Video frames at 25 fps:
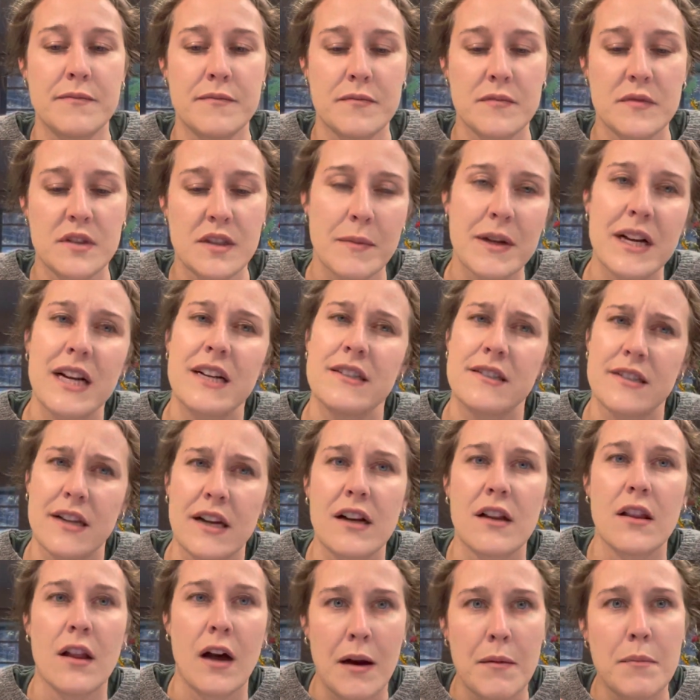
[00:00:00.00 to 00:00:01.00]
Something I say a
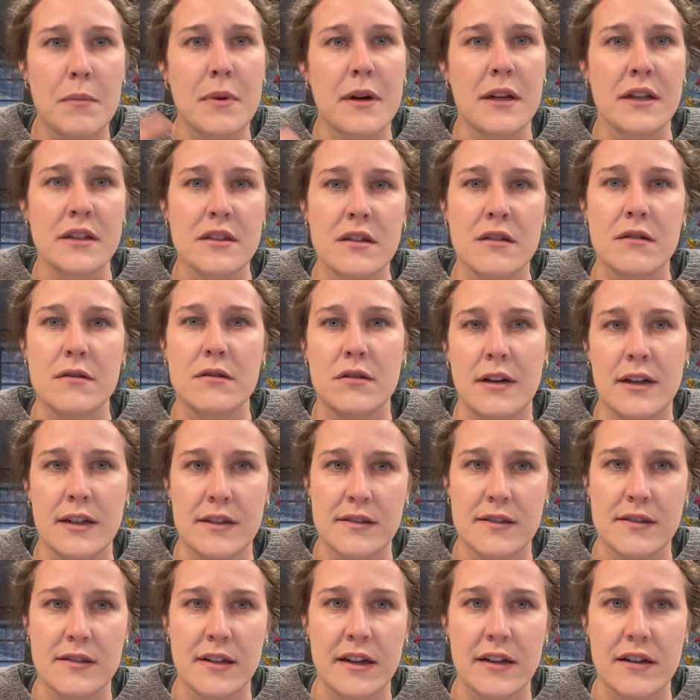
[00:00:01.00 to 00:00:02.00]
lot, but I don't try to
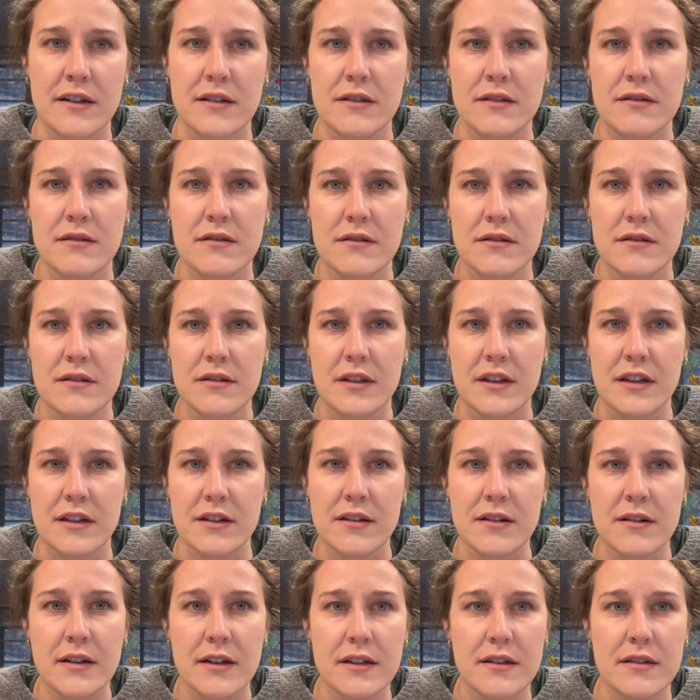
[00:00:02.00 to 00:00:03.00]
say it on the
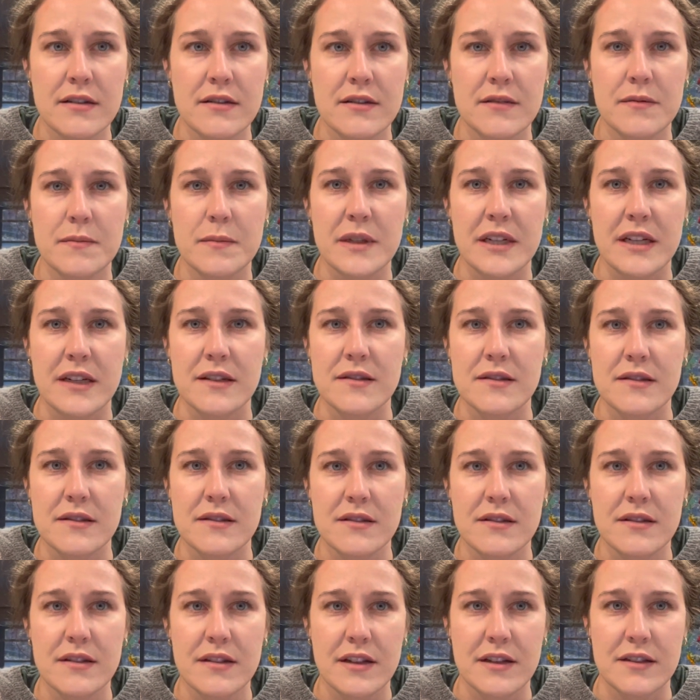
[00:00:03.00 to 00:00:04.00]
internet because
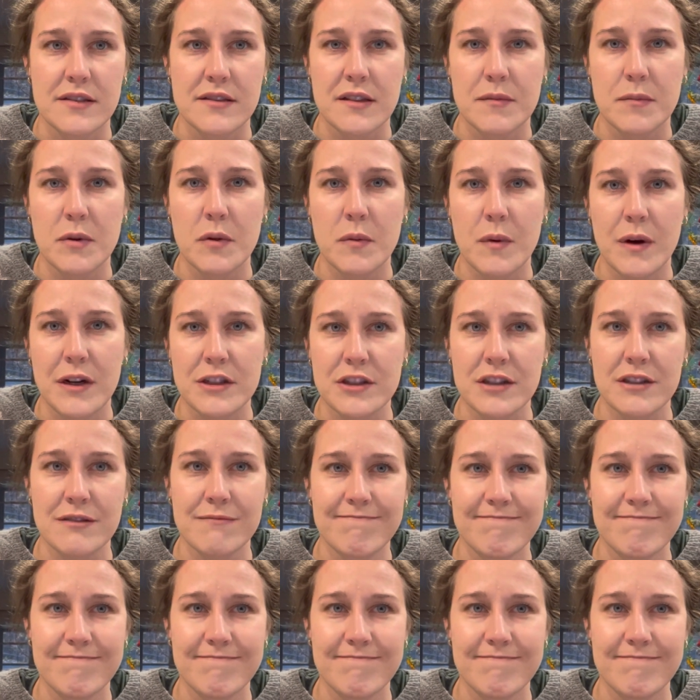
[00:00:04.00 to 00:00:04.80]
kids could be watching.